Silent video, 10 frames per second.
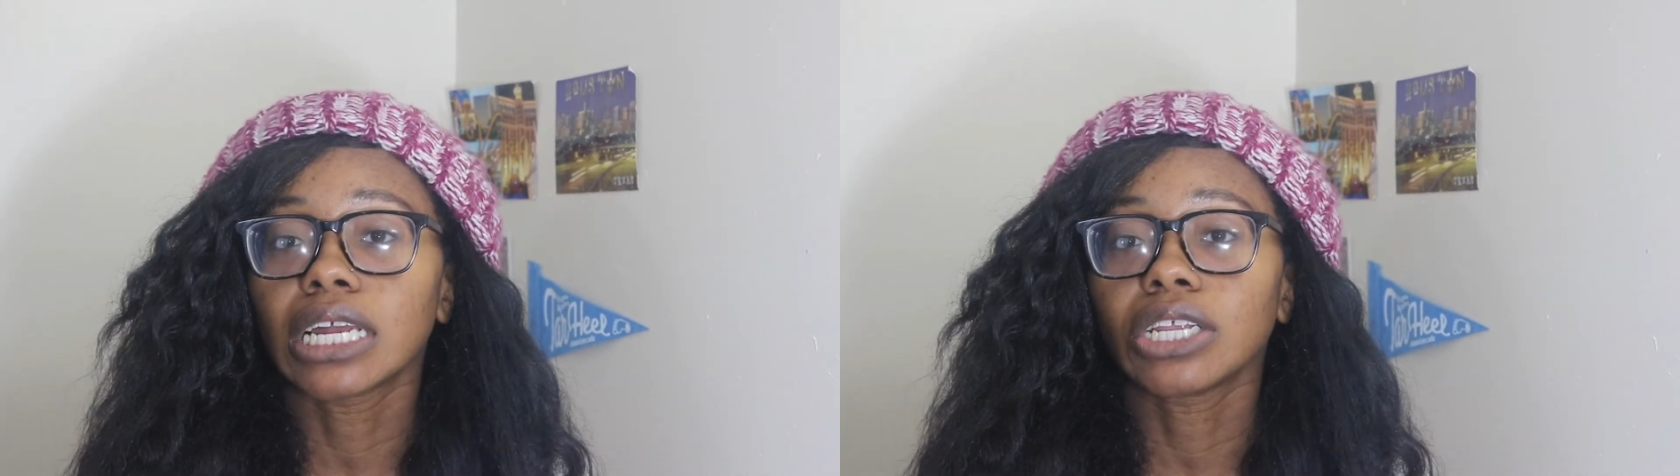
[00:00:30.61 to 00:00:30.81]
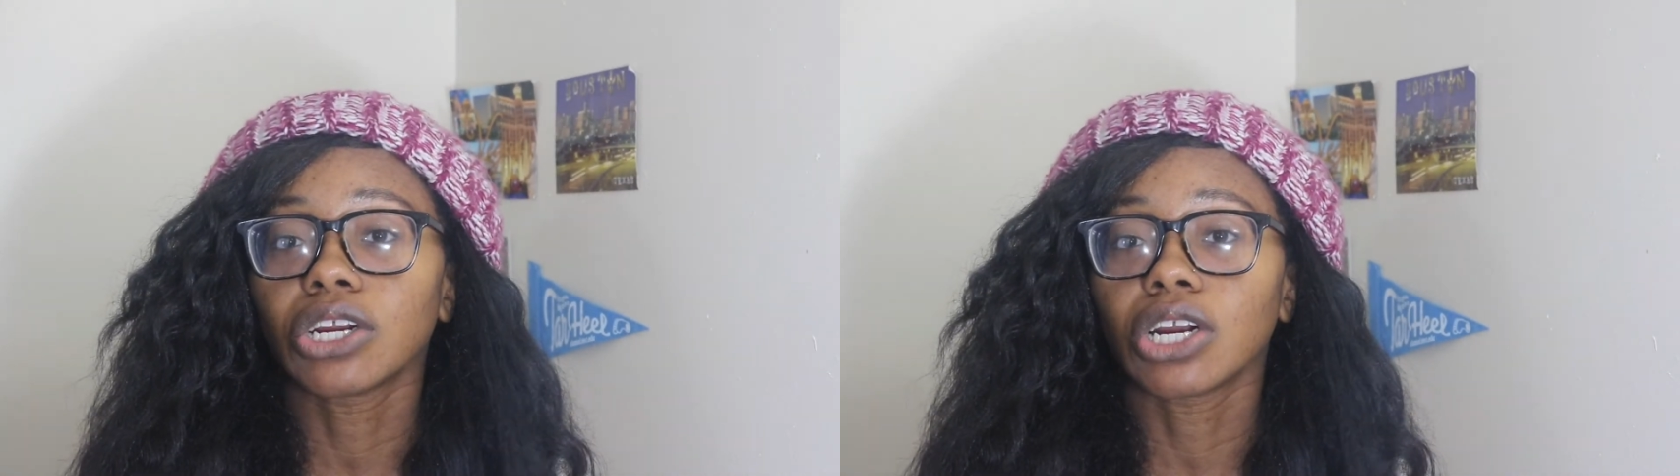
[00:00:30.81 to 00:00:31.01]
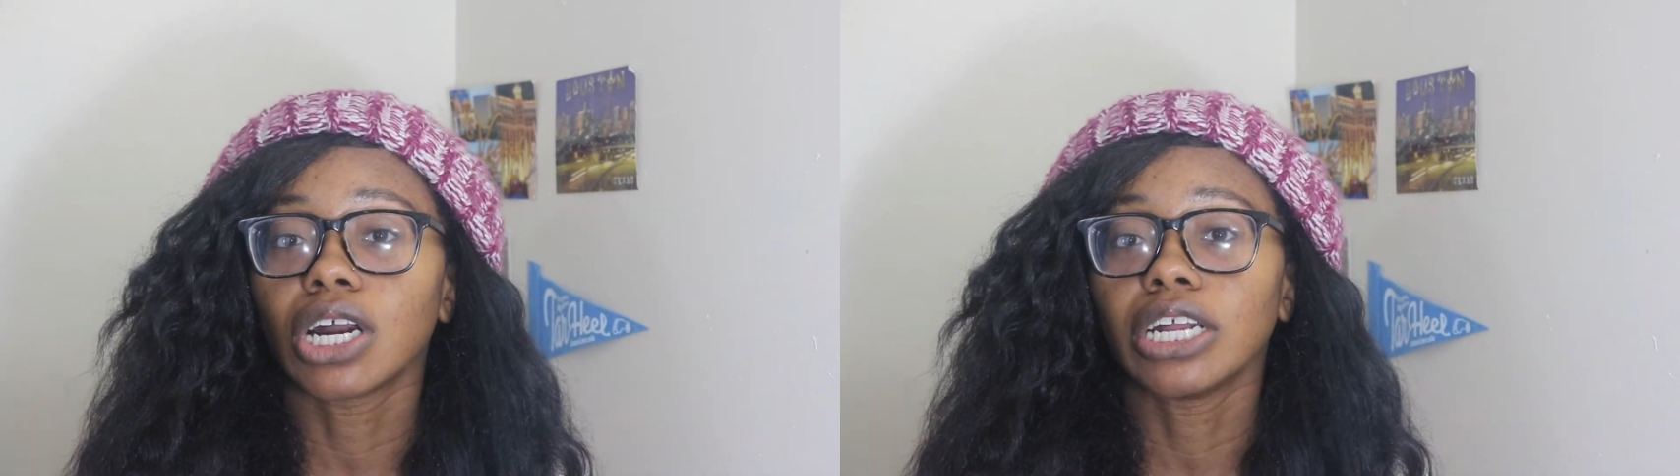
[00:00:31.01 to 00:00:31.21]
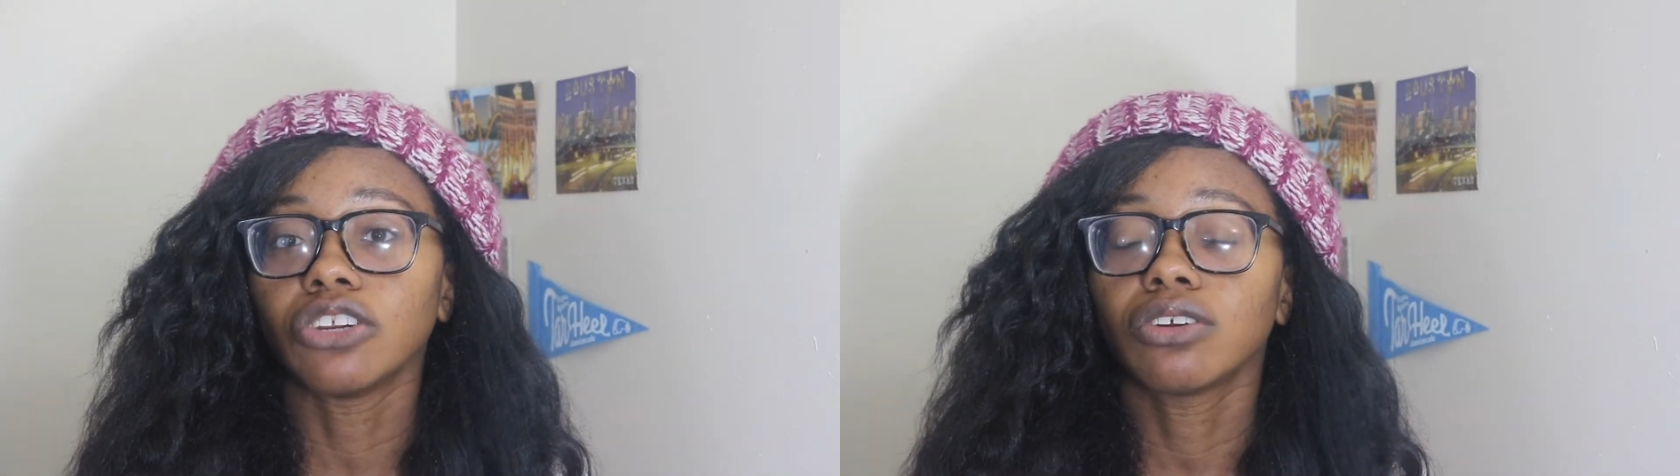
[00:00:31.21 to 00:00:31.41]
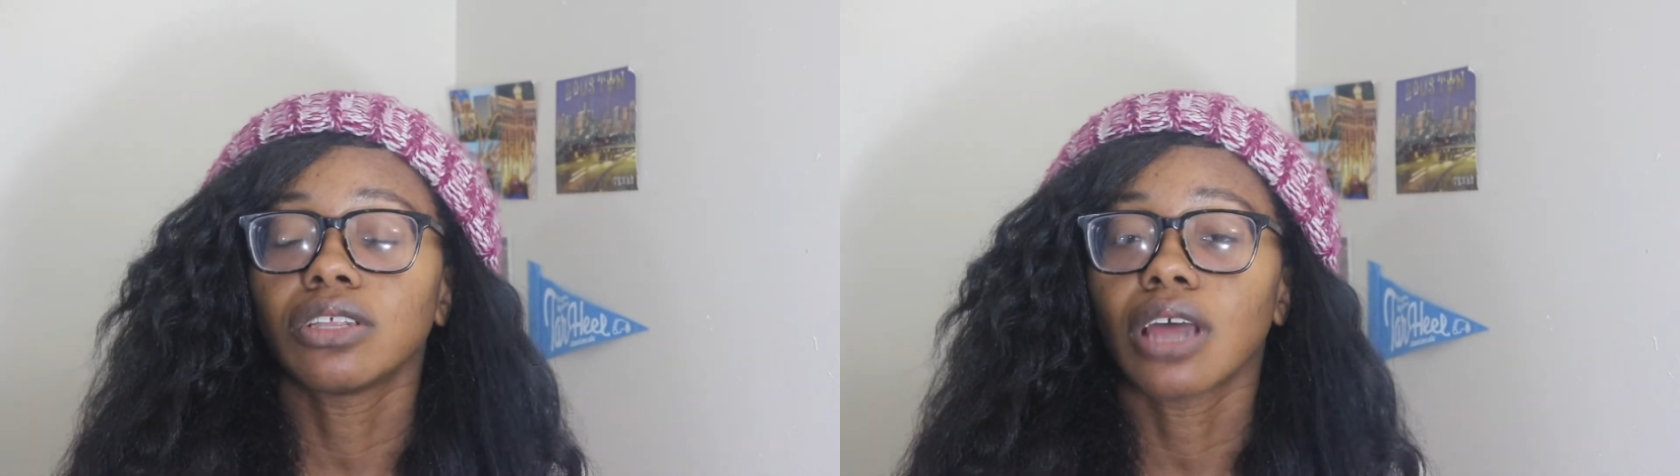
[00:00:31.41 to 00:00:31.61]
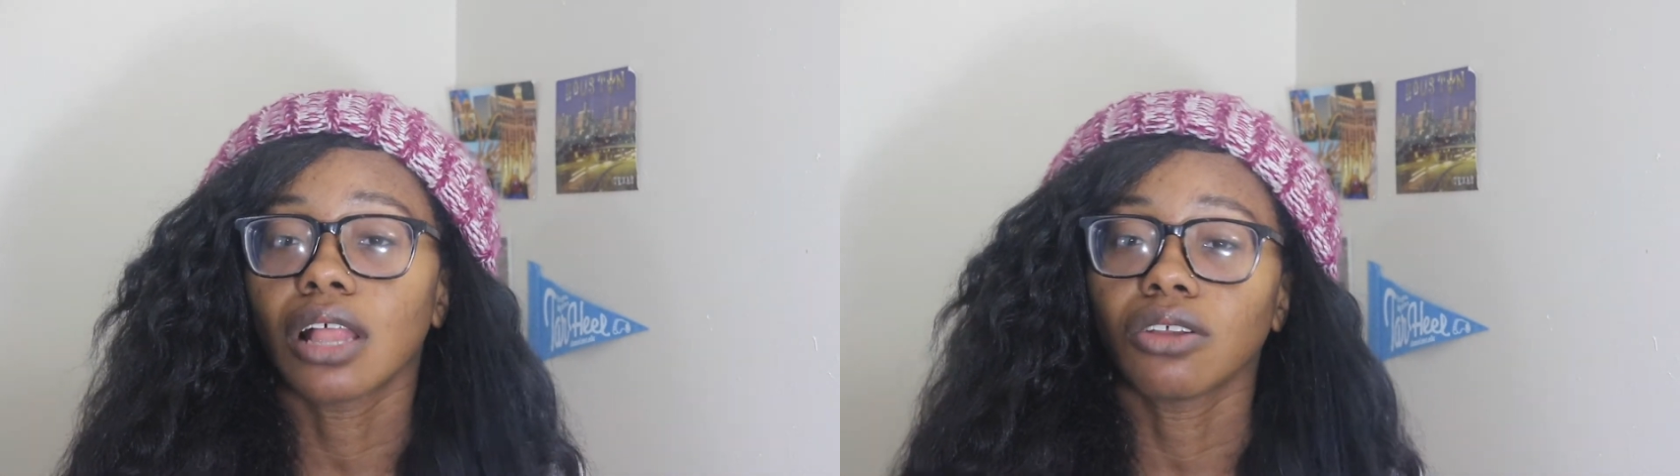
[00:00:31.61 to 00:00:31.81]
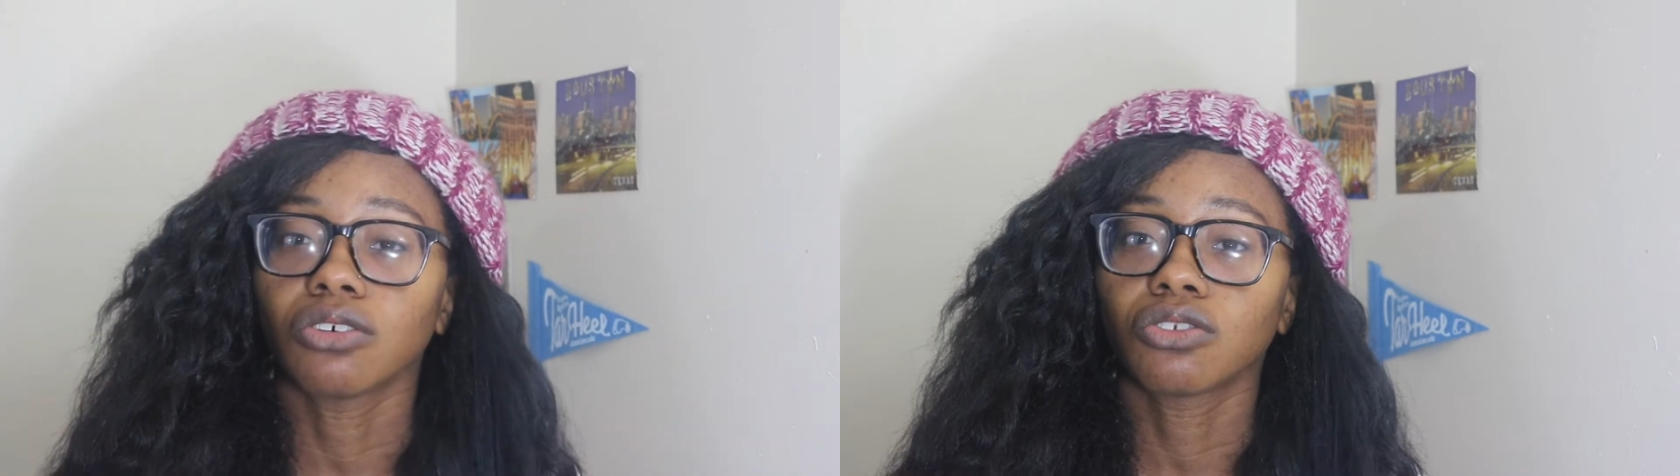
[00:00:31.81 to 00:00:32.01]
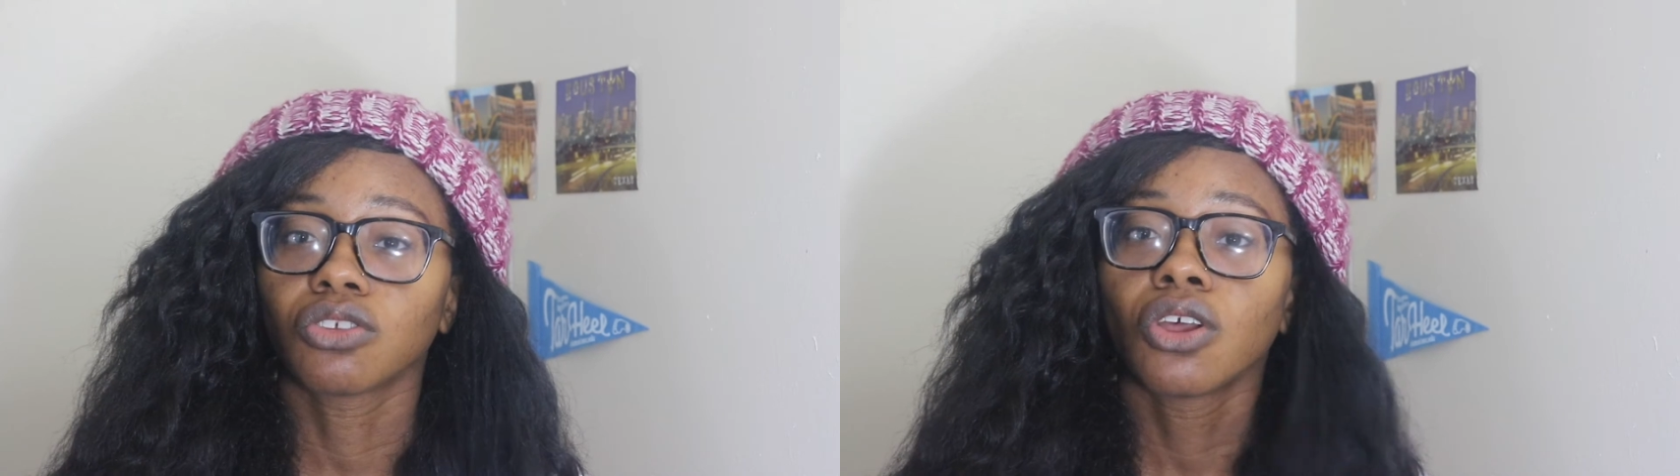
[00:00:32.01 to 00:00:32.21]
under
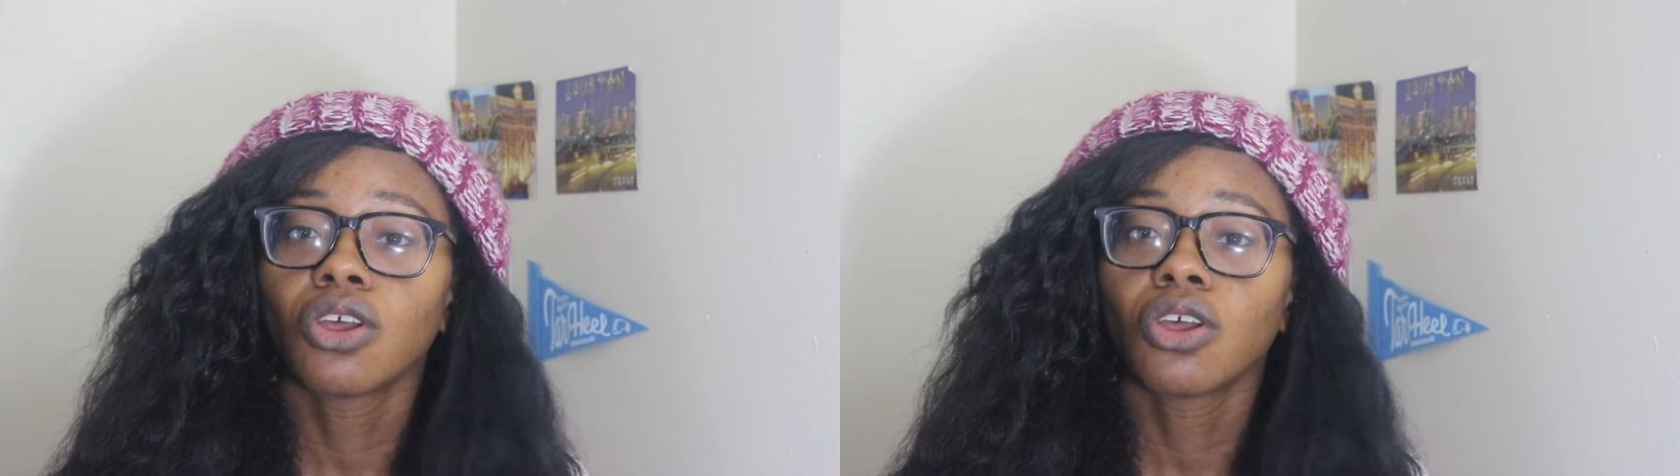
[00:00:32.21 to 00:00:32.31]
$100